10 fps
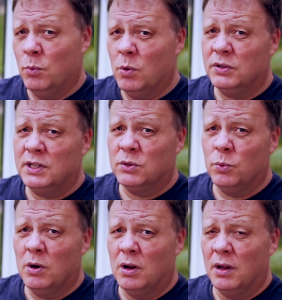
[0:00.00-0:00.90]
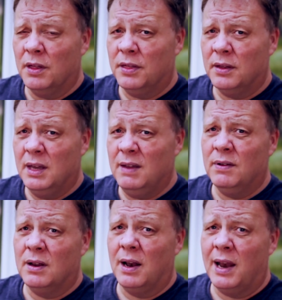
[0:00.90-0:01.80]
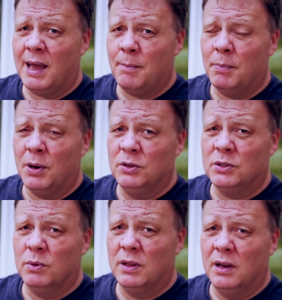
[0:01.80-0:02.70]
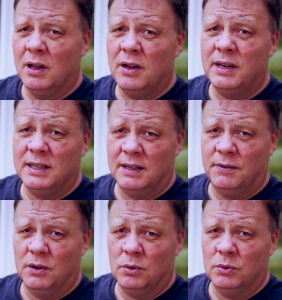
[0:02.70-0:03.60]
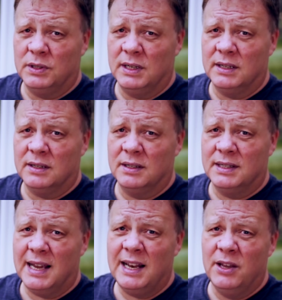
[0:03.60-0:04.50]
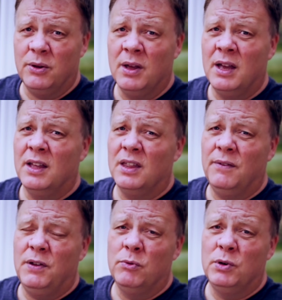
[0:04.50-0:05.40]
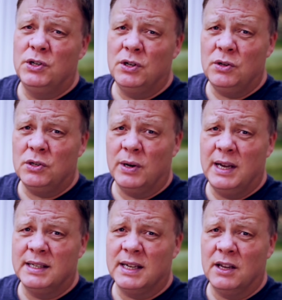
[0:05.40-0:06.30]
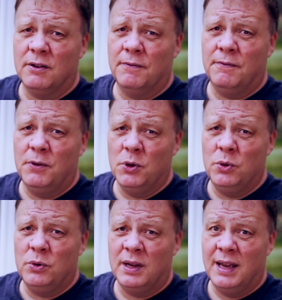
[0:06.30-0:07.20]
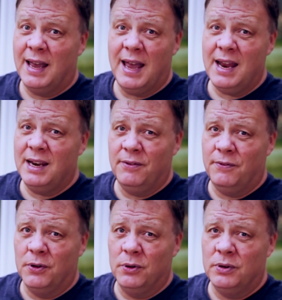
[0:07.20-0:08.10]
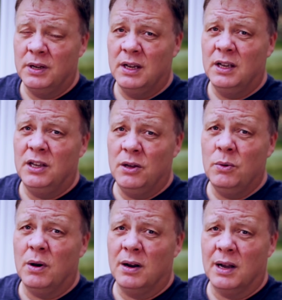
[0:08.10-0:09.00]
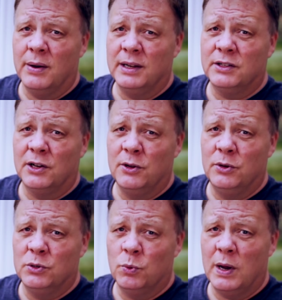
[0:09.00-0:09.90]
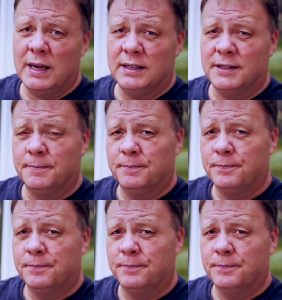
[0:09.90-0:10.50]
For what it's worth, even a lamppost with learning difficulties can tell you that if you reduce your intake of food, any food, you are going to lose weight.